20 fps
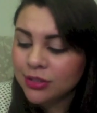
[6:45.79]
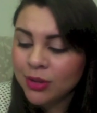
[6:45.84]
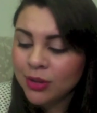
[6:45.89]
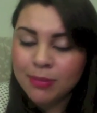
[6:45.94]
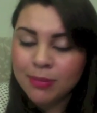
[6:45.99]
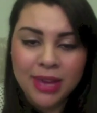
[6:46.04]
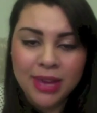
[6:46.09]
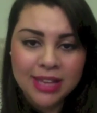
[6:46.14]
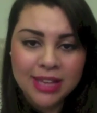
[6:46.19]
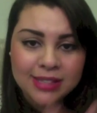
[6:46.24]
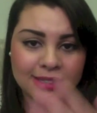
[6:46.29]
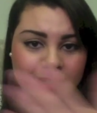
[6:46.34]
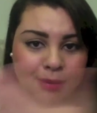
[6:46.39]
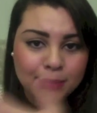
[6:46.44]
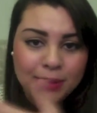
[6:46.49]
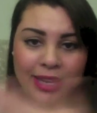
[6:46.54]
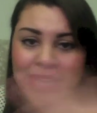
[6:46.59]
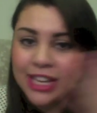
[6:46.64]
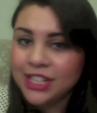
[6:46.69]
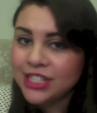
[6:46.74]
With me, it's
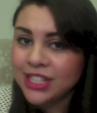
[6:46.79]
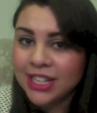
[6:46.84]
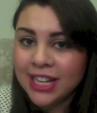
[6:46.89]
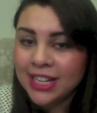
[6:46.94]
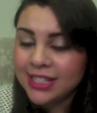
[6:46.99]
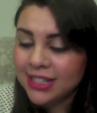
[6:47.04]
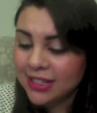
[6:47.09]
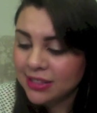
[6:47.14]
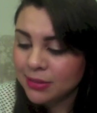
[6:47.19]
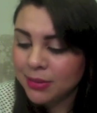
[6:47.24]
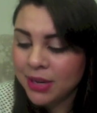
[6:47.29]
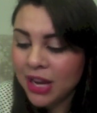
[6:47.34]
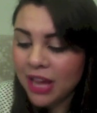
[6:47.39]
completely genetics. I mean,